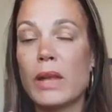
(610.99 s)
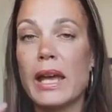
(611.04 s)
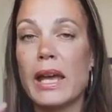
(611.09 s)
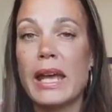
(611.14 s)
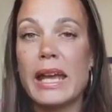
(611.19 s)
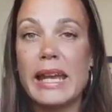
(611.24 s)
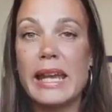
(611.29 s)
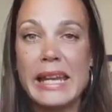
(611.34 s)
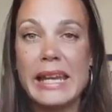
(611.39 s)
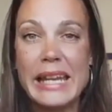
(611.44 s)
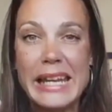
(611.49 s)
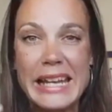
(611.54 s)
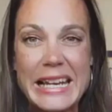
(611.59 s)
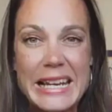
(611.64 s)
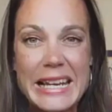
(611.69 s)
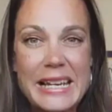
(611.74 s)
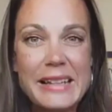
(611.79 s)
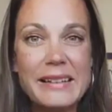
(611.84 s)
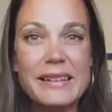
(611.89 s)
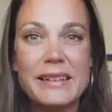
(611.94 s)
a
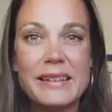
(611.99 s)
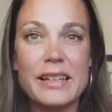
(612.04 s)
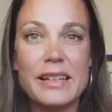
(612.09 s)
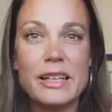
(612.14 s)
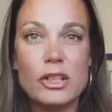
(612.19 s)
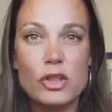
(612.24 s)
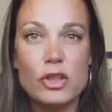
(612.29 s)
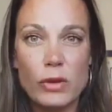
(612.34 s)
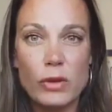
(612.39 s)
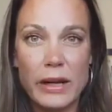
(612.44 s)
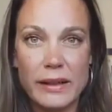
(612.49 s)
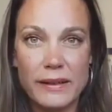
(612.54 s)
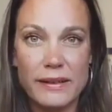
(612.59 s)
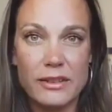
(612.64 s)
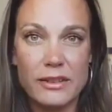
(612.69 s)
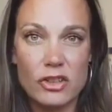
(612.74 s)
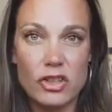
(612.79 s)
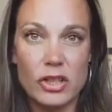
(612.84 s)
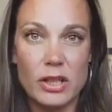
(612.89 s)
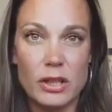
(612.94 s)
easy
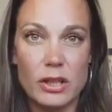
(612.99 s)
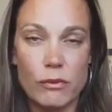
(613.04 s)
transition